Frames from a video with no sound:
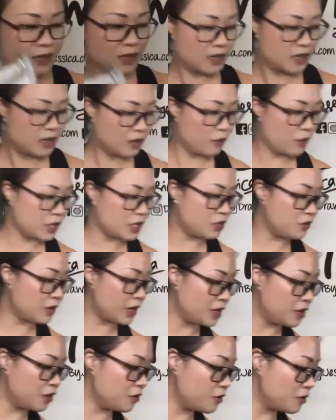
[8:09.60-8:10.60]
which you
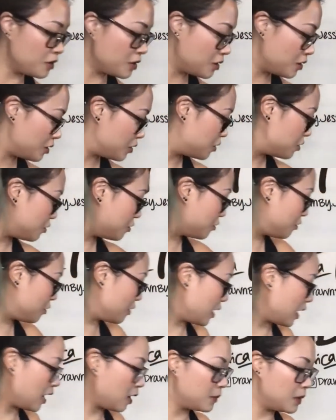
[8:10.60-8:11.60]
can use to
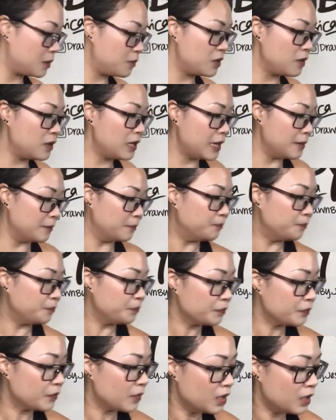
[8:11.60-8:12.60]
help them to learn.
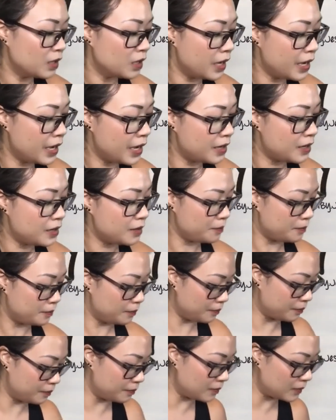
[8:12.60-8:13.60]
And
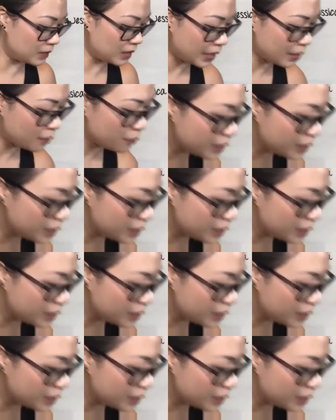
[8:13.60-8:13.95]
like we